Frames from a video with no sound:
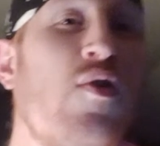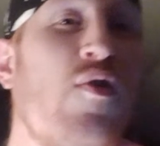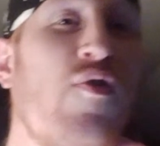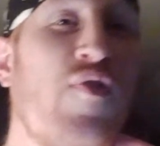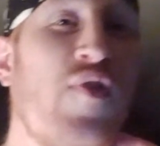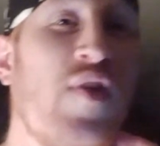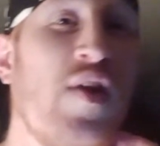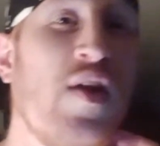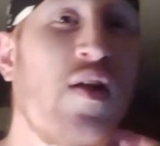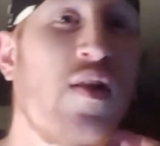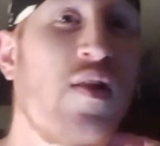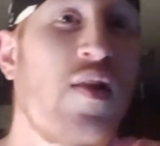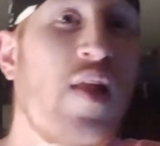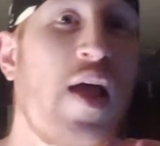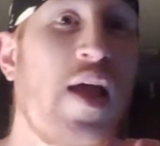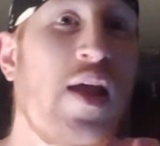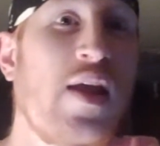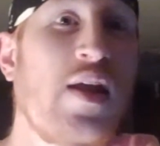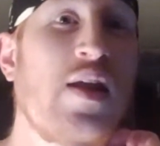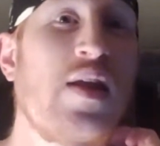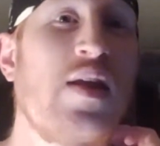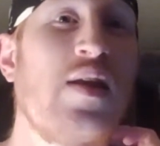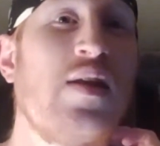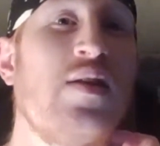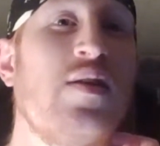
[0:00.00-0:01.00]
feel like
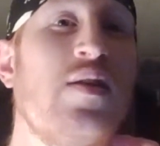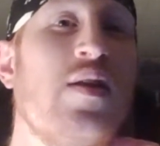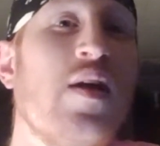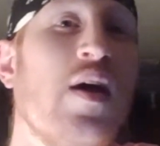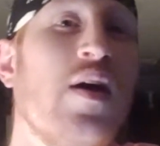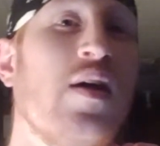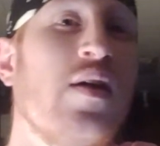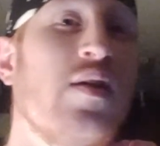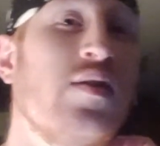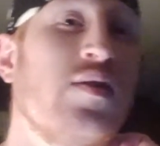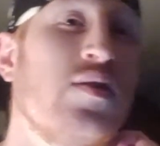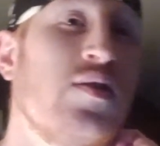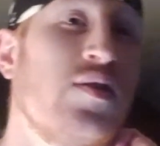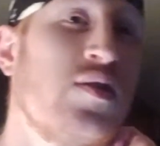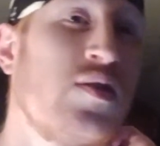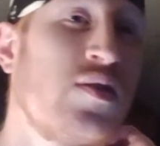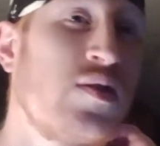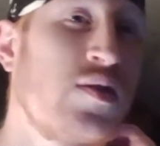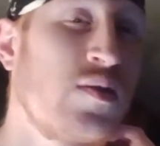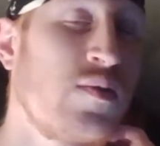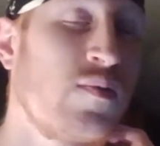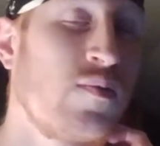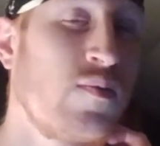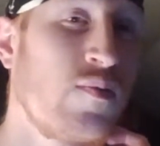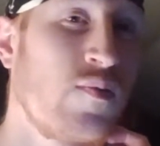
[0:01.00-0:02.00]
he
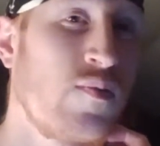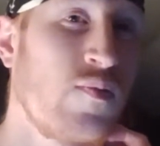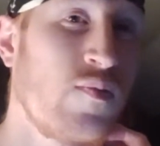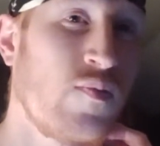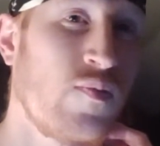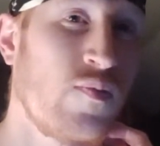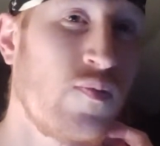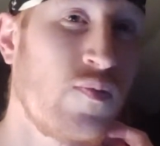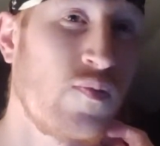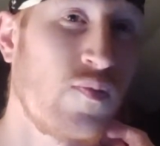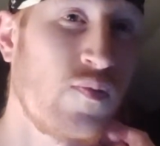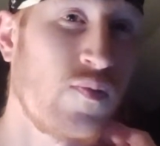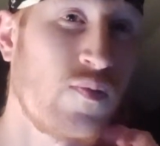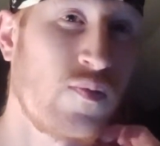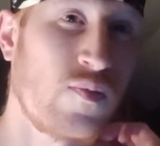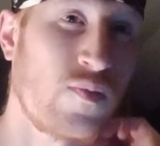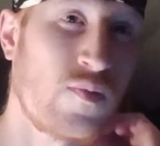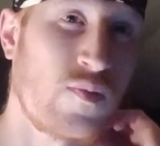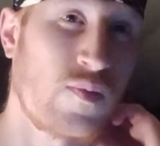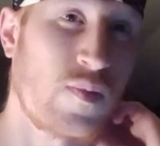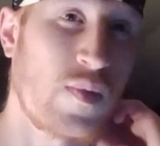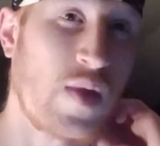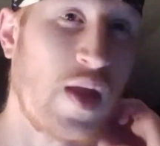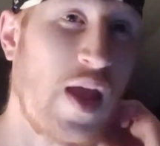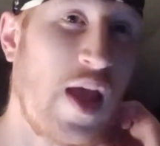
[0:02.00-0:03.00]
does
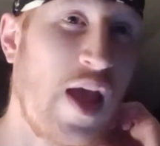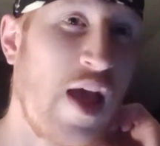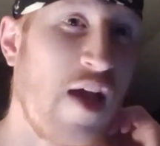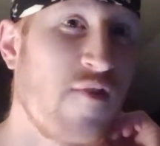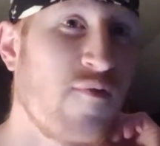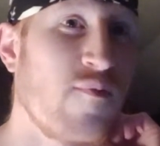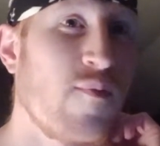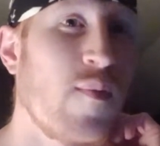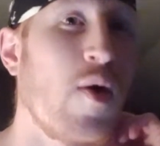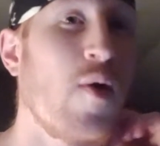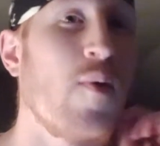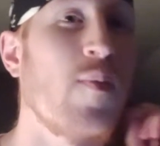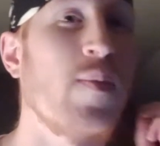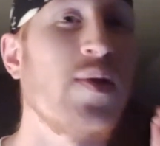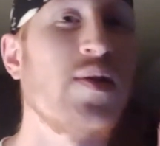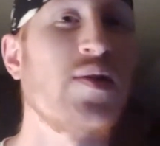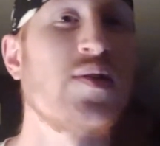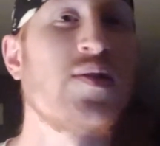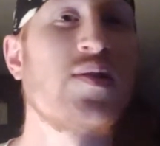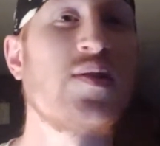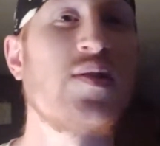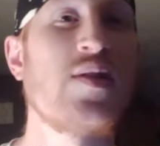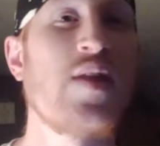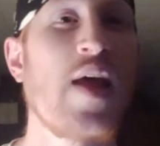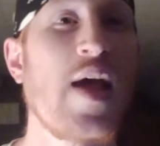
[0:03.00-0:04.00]
have
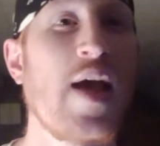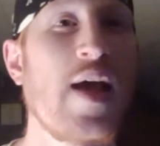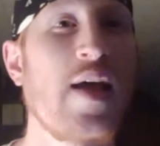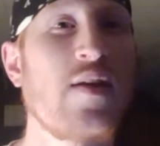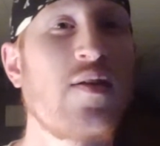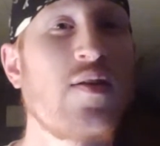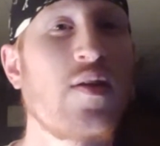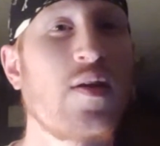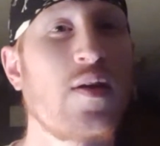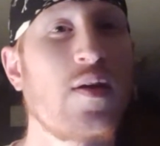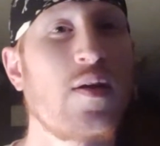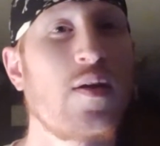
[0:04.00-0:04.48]
moments that